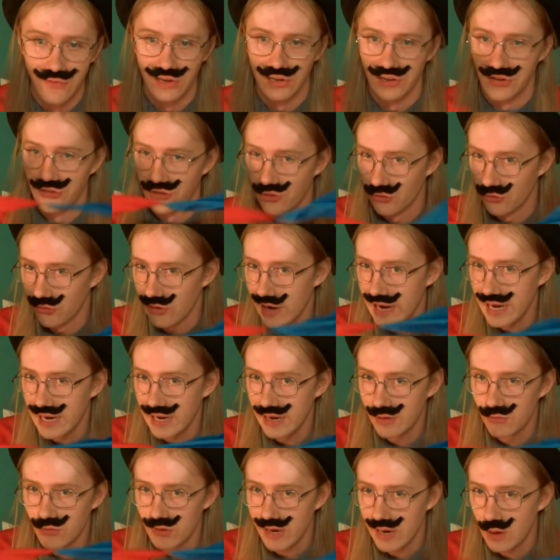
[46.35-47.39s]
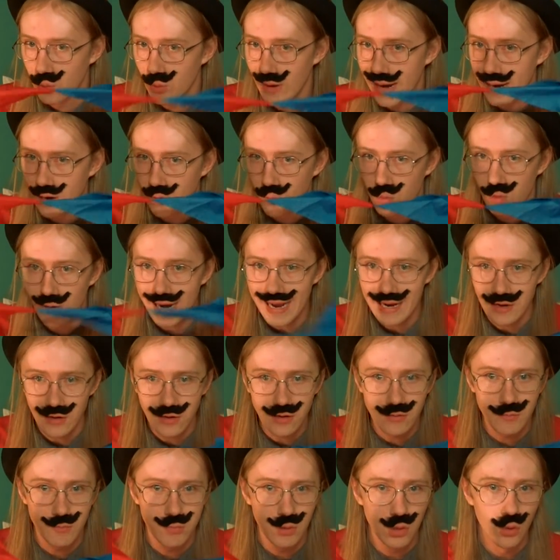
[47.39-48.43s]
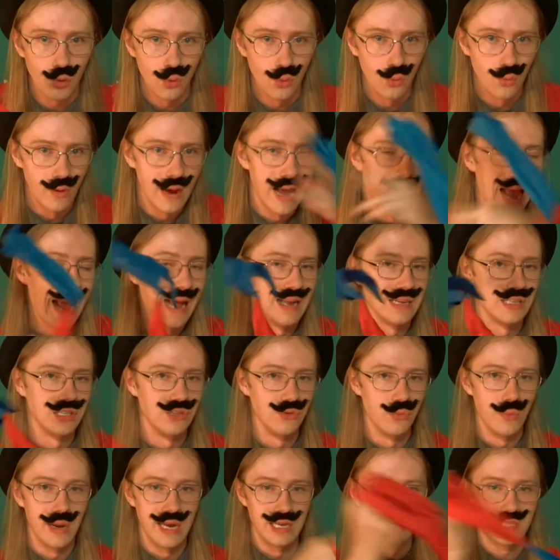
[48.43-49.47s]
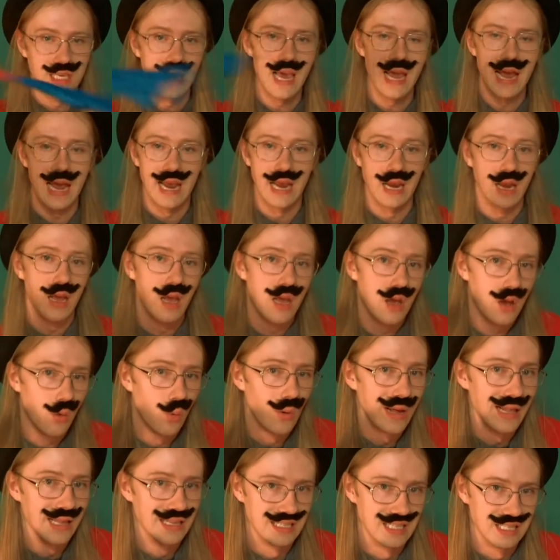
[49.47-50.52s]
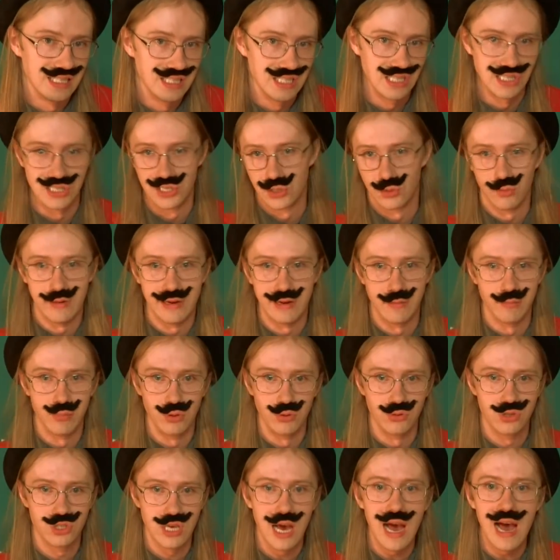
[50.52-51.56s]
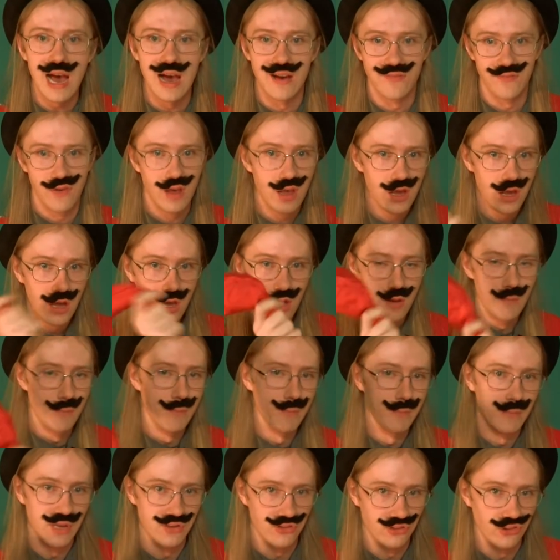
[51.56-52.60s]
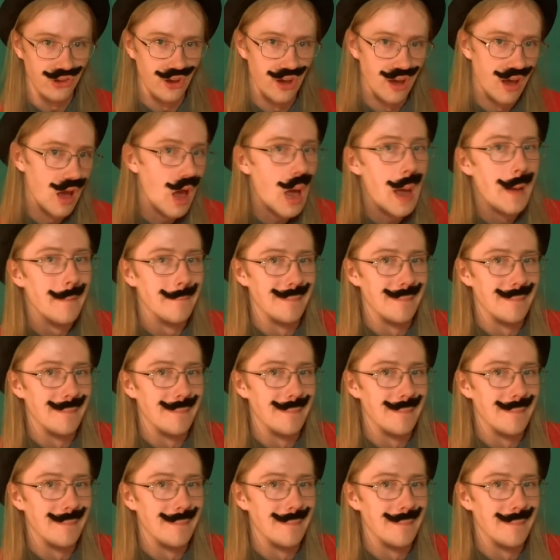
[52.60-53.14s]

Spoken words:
It is red and blue, and you may say, well, it is just a red and blue scarf, Mr.